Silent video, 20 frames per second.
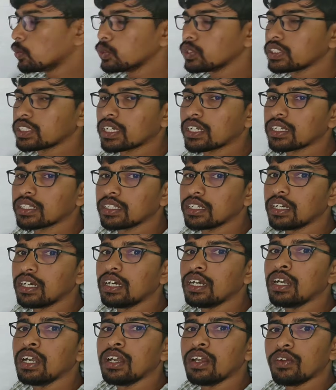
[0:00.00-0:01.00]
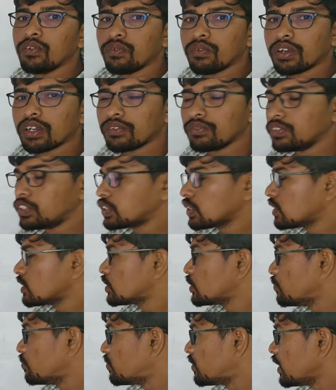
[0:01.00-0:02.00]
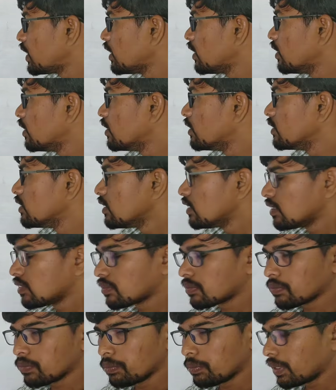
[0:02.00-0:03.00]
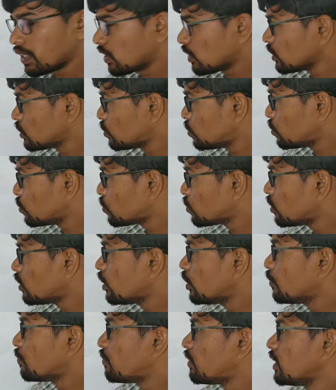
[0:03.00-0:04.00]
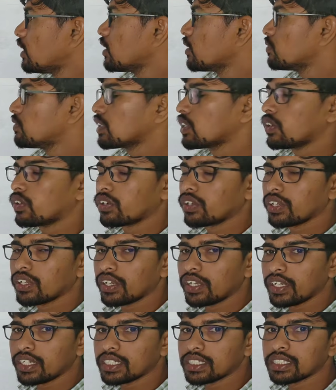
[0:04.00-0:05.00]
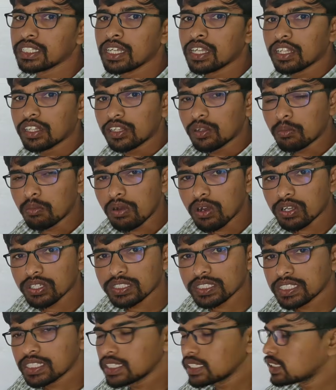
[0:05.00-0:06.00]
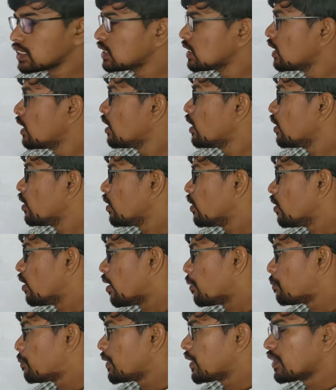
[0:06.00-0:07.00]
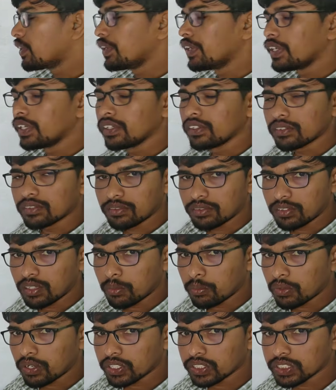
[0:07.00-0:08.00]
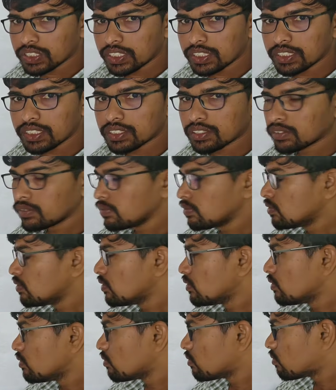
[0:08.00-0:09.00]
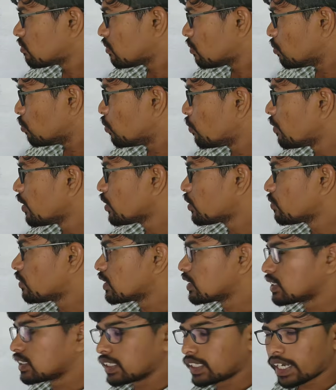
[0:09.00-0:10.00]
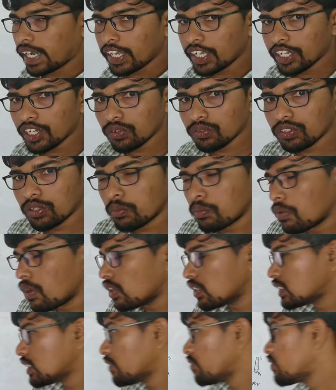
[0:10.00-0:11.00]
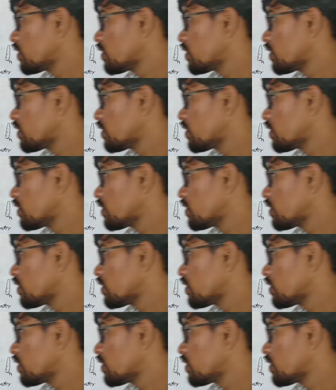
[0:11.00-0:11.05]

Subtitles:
poles are the one which are shifting, because due to the lifting of the continents, the mass is appearing, the mass is moving towards. Right now the mass